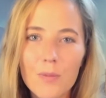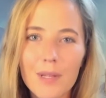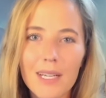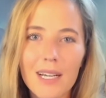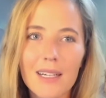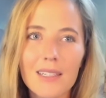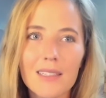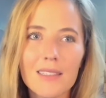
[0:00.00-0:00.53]

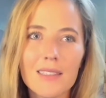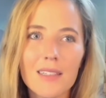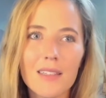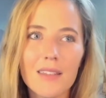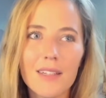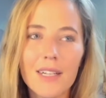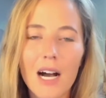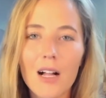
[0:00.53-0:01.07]
because
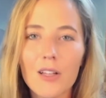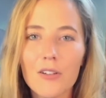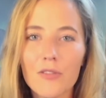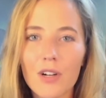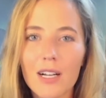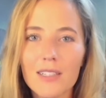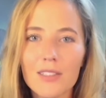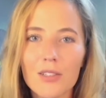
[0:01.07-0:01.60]
the dollar
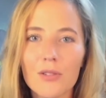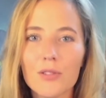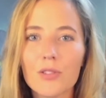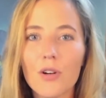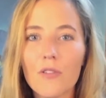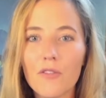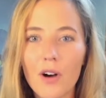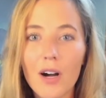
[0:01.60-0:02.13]
for us goes
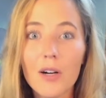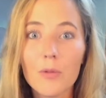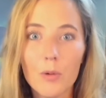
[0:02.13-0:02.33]
so far